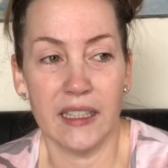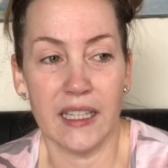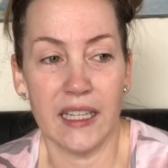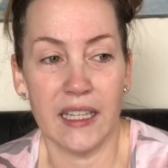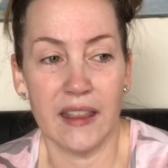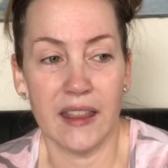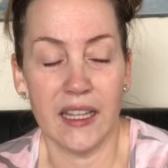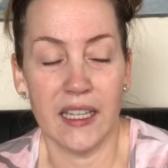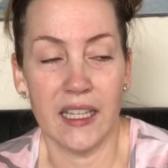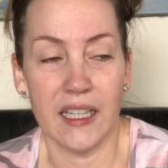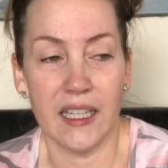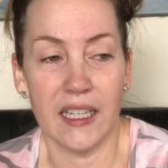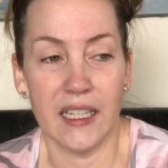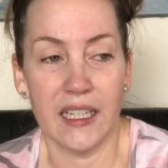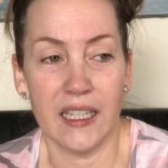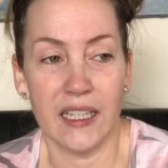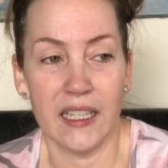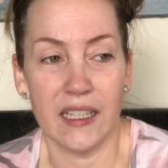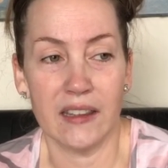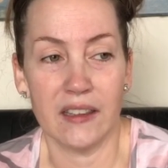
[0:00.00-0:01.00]
and then
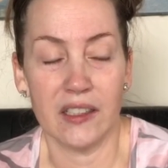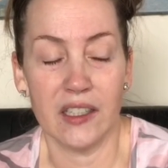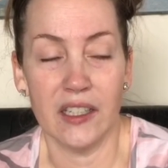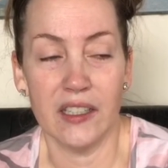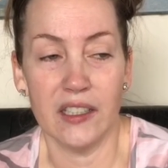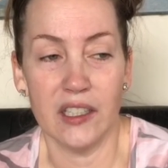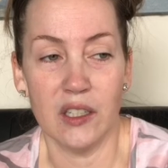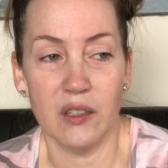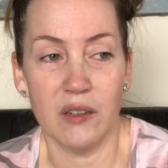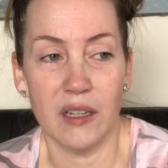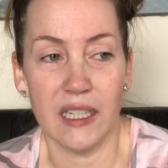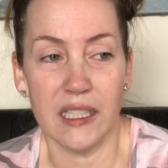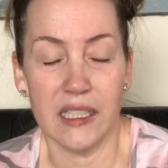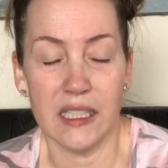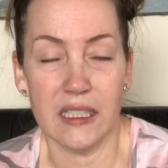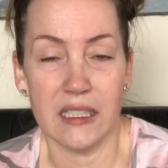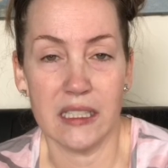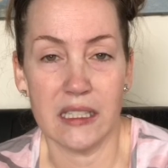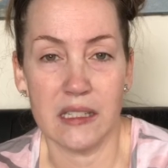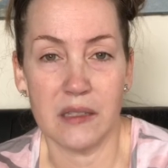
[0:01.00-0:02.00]
I thought, no, I
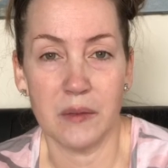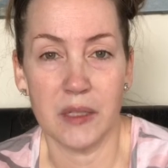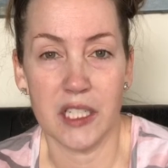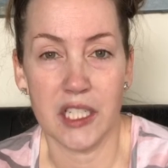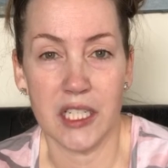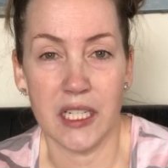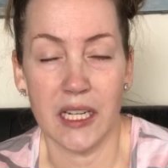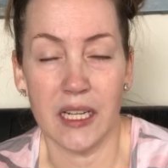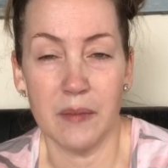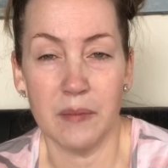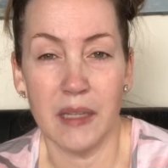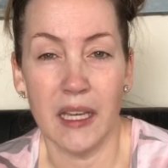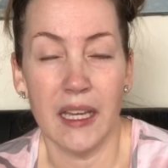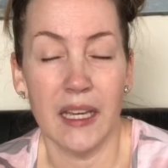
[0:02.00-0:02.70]
need to switch it up.